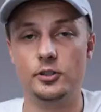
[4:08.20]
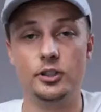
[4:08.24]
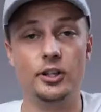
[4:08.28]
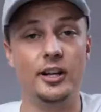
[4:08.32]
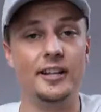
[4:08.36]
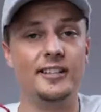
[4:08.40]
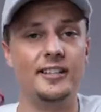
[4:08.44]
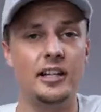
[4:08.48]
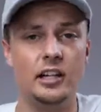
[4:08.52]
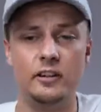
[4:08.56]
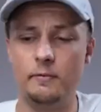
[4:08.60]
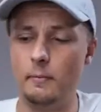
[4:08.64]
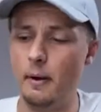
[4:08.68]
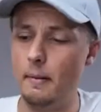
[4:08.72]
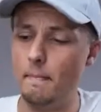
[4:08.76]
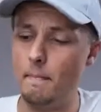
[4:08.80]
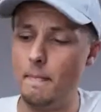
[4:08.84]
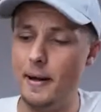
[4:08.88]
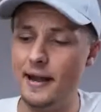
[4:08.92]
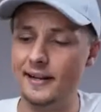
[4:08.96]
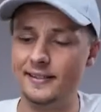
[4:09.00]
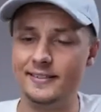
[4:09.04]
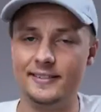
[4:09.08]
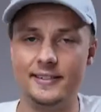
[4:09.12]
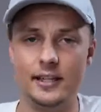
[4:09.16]
So that's kind of my
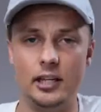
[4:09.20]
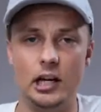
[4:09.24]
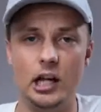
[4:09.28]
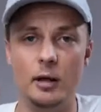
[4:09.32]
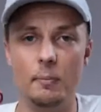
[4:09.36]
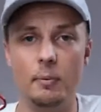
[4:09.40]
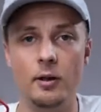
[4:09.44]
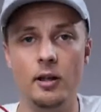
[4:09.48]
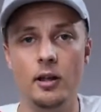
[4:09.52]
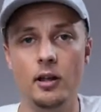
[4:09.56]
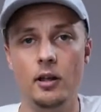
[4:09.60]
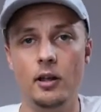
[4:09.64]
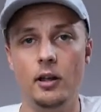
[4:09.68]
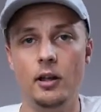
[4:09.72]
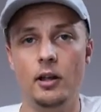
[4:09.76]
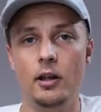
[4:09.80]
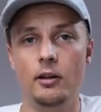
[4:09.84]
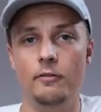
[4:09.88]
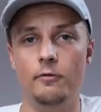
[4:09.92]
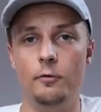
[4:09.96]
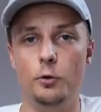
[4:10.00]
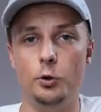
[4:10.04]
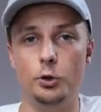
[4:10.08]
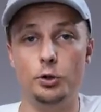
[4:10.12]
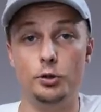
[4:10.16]
main setup
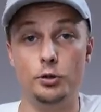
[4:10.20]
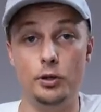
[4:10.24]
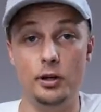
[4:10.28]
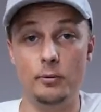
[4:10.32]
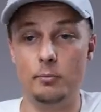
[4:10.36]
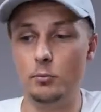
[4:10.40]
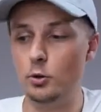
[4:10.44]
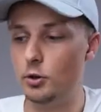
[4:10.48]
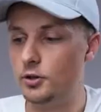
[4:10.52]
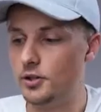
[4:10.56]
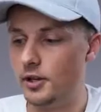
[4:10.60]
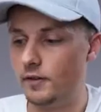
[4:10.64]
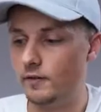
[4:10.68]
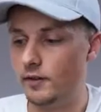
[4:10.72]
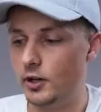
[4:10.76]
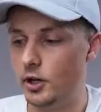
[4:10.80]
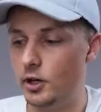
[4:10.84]
for shooting music